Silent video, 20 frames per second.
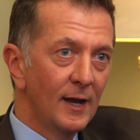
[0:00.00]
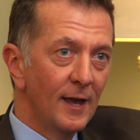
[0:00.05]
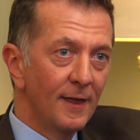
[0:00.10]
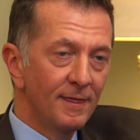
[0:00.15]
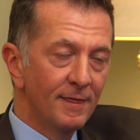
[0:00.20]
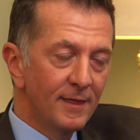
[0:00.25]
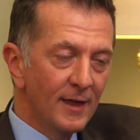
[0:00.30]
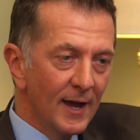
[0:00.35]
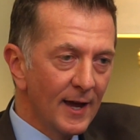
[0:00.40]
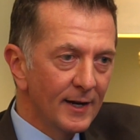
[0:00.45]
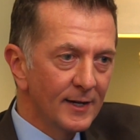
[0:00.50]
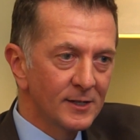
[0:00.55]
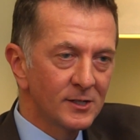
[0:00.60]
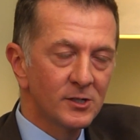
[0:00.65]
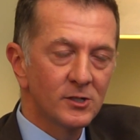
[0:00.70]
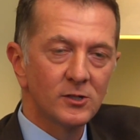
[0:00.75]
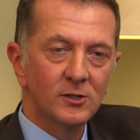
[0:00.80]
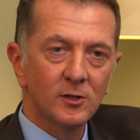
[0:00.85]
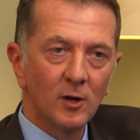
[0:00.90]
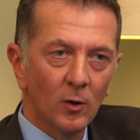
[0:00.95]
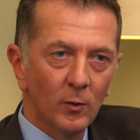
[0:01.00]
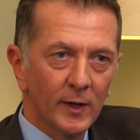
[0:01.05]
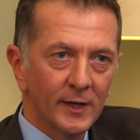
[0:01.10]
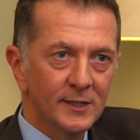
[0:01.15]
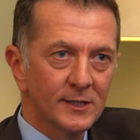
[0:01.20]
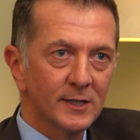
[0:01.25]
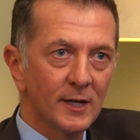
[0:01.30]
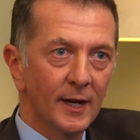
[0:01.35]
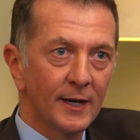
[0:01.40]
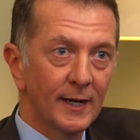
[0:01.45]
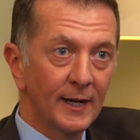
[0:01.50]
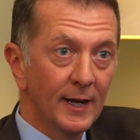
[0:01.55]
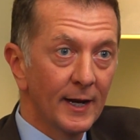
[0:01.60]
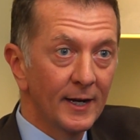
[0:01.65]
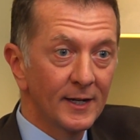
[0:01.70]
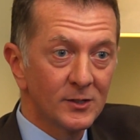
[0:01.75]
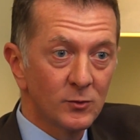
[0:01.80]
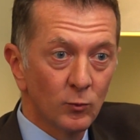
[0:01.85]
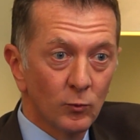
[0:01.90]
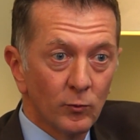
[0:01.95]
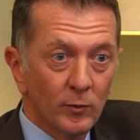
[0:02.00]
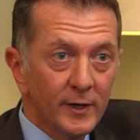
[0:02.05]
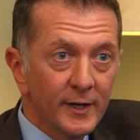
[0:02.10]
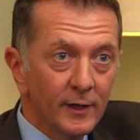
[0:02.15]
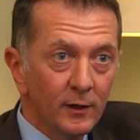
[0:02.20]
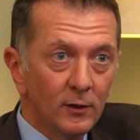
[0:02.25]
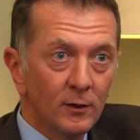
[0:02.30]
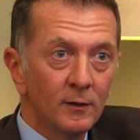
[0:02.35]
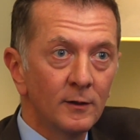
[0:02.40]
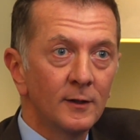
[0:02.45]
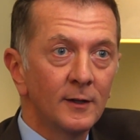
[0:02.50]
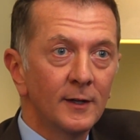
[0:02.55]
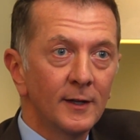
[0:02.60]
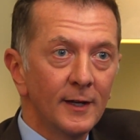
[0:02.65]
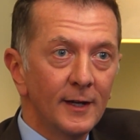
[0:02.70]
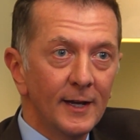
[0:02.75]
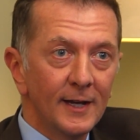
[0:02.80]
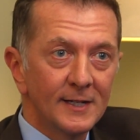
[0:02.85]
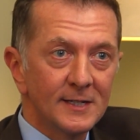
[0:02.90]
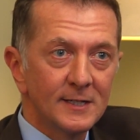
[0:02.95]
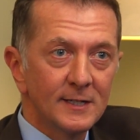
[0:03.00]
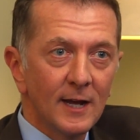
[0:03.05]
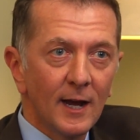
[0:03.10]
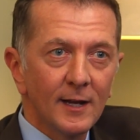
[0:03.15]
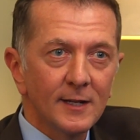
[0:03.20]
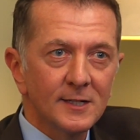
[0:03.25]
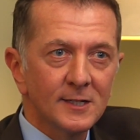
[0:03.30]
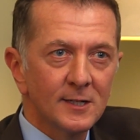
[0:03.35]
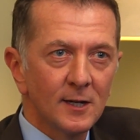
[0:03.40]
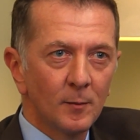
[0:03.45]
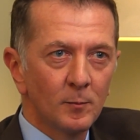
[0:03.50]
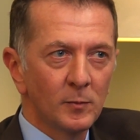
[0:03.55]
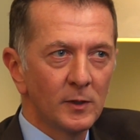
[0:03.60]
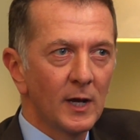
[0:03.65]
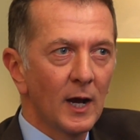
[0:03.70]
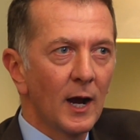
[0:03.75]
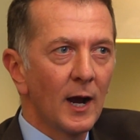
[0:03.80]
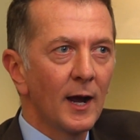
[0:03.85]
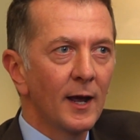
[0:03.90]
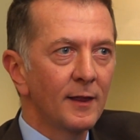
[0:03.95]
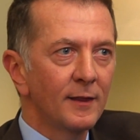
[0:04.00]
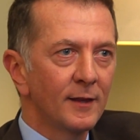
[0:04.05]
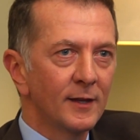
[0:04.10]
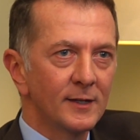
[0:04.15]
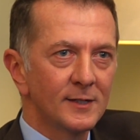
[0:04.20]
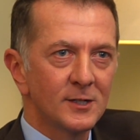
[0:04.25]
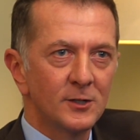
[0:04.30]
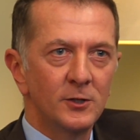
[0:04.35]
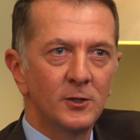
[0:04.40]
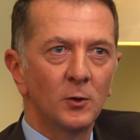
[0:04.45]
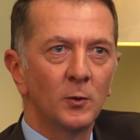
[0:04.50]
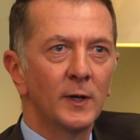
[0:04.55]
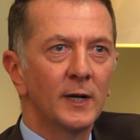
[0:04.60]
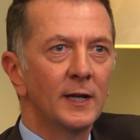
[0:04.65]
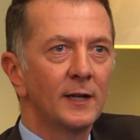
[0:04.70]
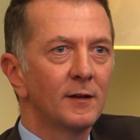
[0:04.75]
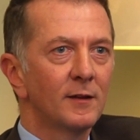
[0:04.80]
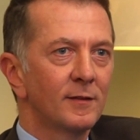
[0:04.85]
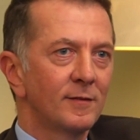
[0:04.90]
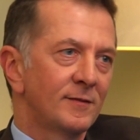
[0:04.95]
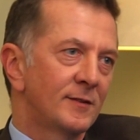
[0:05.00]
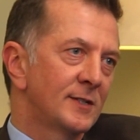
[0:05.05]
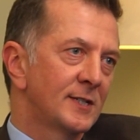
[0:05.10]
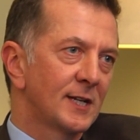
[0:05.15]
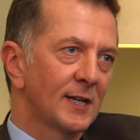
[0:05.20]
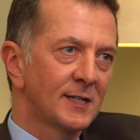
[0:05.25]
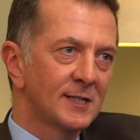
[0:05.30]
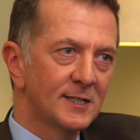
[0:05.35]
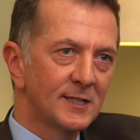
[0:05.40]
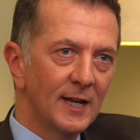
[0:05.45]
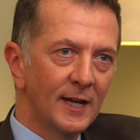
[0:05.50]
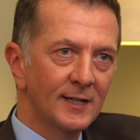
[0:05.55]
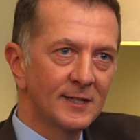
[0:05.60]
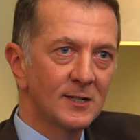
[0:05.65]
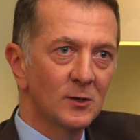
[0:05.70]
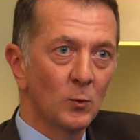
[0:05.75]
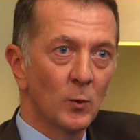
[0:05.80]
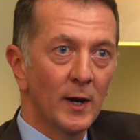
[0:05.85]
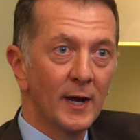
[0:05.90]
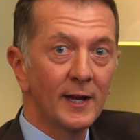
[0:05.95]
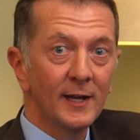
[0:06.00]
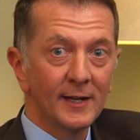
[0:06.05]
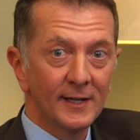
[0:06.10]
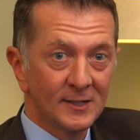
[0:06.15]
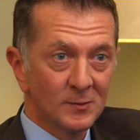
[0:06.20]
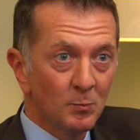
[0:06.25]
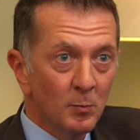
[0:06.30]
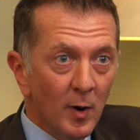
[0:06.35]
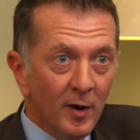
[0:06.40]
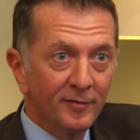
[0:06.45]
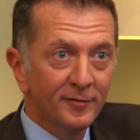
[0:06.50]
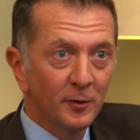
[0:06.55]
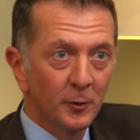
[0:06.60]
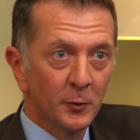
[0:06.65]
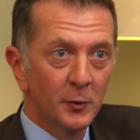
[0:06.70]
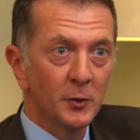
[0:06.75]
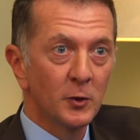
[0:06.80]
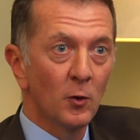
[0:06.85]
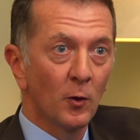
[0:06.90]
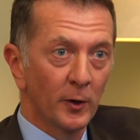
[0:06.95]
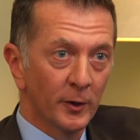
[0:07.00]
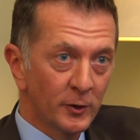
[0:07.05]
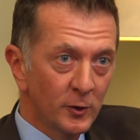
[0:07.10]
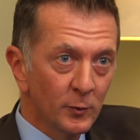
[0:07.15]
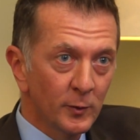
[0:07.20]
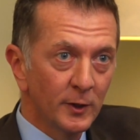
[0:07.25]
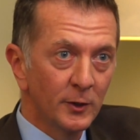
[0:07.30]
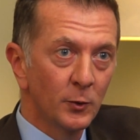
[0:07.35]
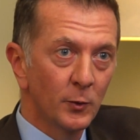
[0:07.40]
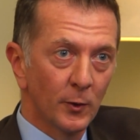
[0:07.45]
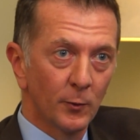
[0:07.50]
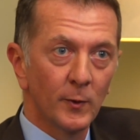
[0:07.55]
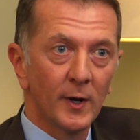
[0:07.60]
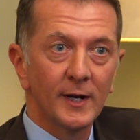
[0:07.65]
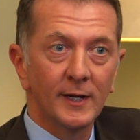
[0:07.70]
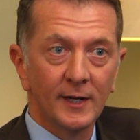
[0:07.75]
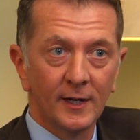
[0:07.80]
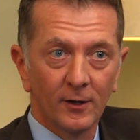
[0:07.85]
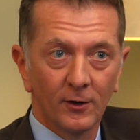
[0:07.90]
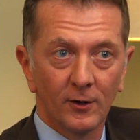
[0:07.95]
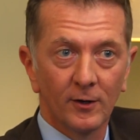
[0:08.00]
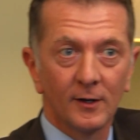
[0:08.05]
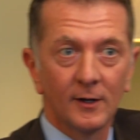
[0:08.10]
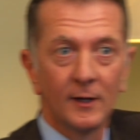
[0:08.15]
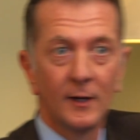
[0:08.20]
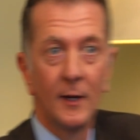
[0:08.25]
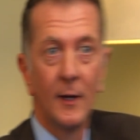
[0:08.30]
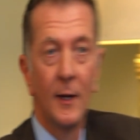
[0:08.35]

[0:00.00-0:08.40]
And that is so exciting, and it's real. It's not some guy that's doing it six states away. It's Buffalo, New York. You can do it right here.